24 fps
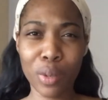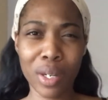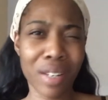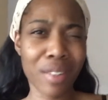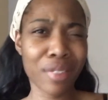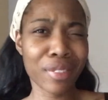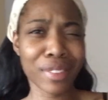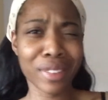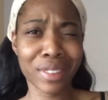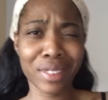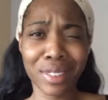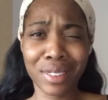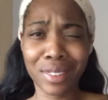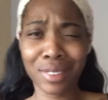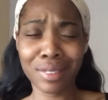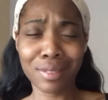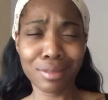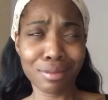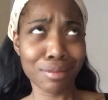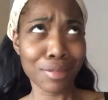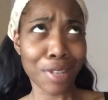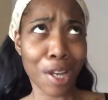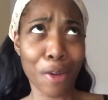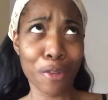whatever.
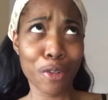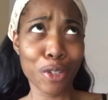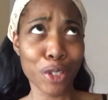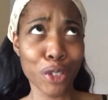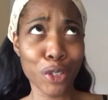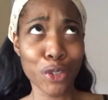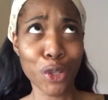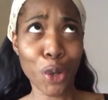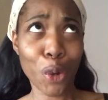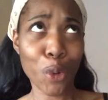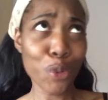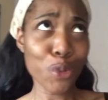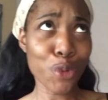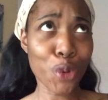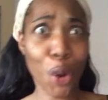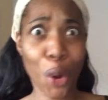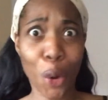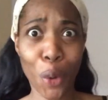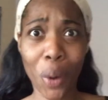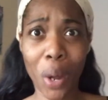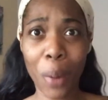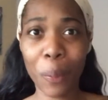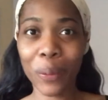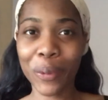I really don't
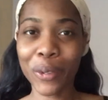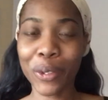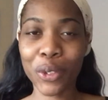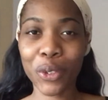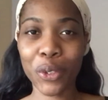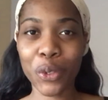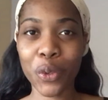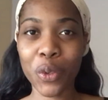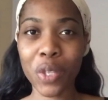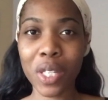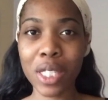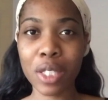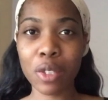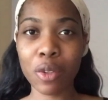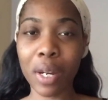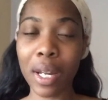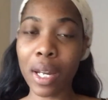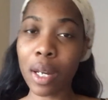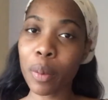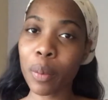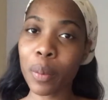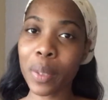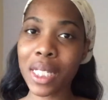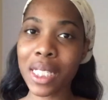know how I'm going to do this or how
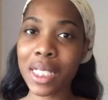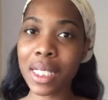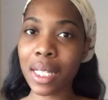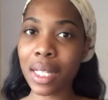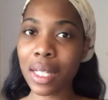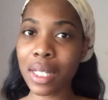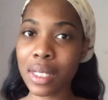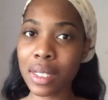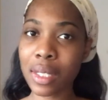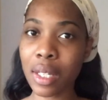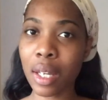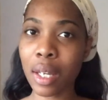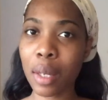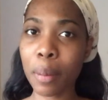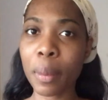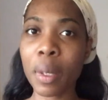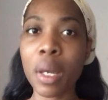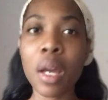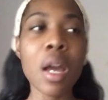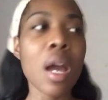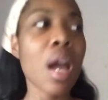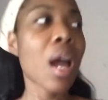I'm going to set this up.